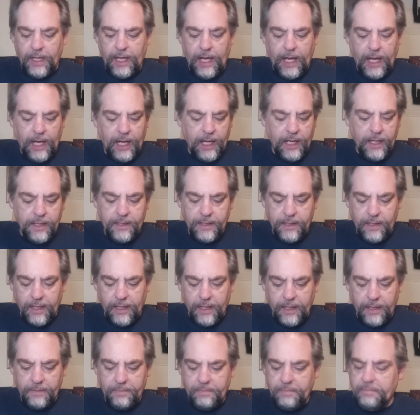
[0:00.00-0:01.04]
and
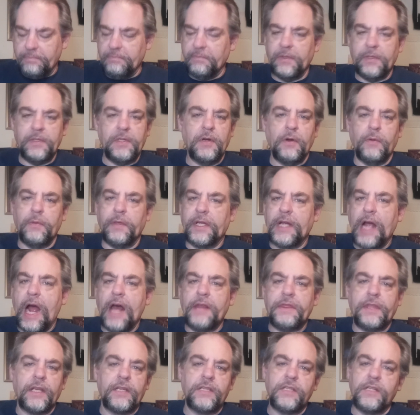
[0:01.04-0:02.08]
the
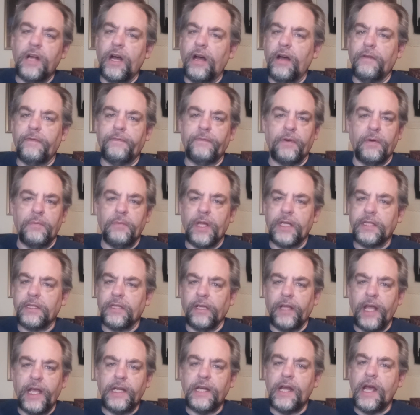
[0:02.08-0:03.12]
gothic stuff from like
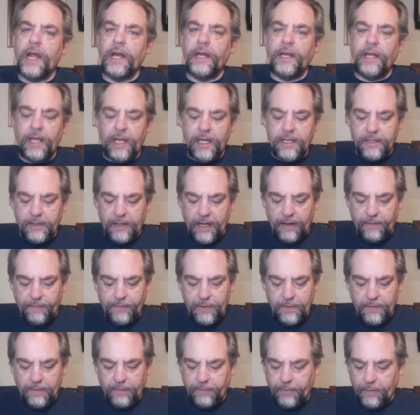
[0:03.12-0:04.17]
the late 90s. I got a
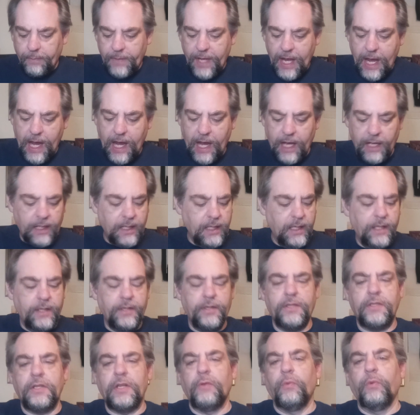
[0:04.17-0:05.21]
few from that.
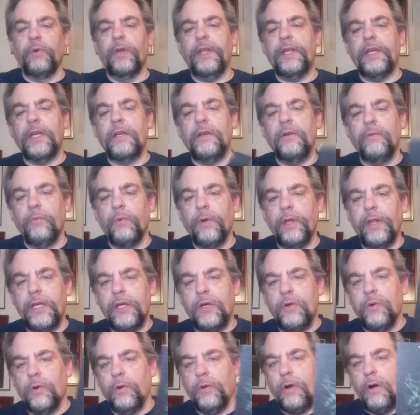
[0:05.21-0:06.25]
Just a really, really
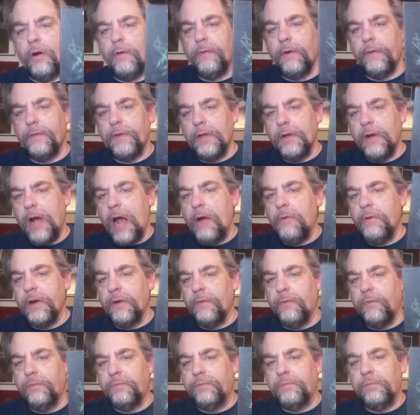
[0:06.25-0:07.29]
cool overview. I would
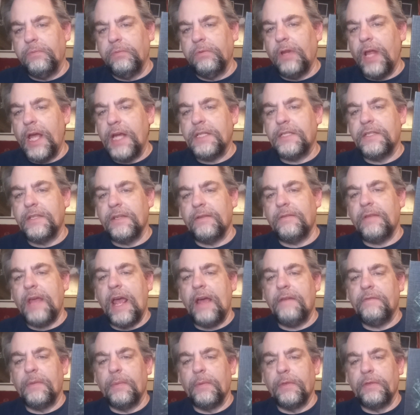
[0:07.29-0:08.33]
have liked to
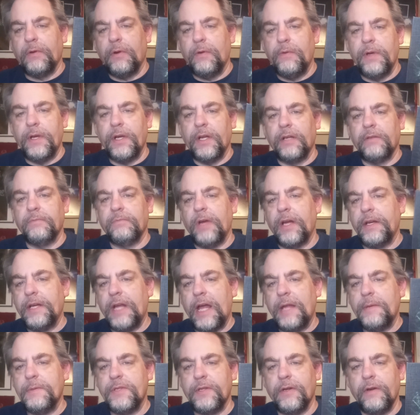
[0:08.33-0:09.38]
have them throw in a
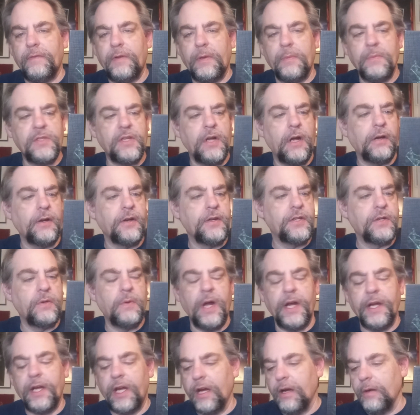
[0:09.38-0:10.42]
non-Serbian song or two
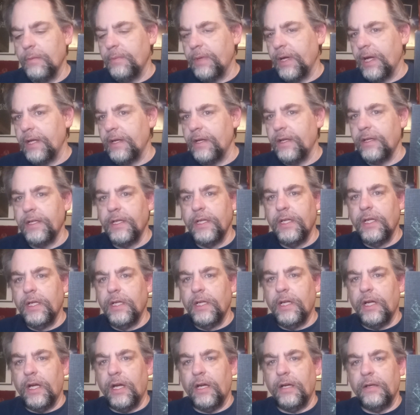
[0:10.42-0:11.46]
on here, but
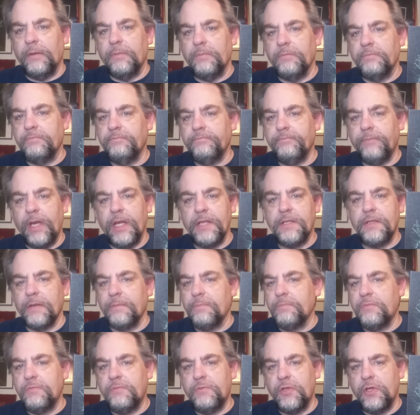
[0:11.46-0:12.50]
it's
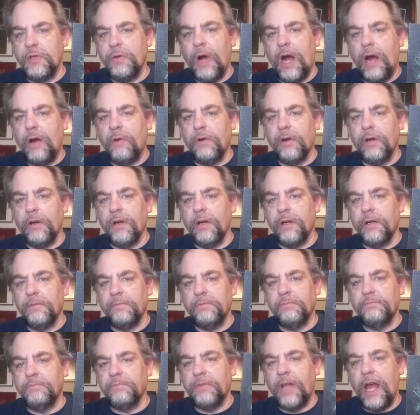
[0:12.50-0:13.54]
a 2-hour
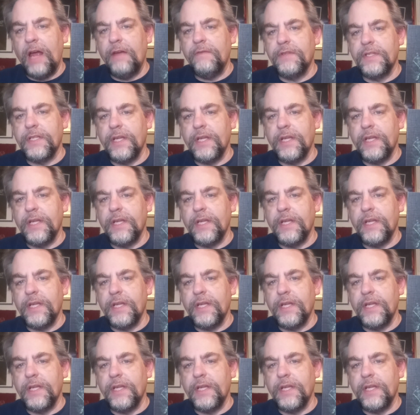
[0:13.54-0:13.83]
live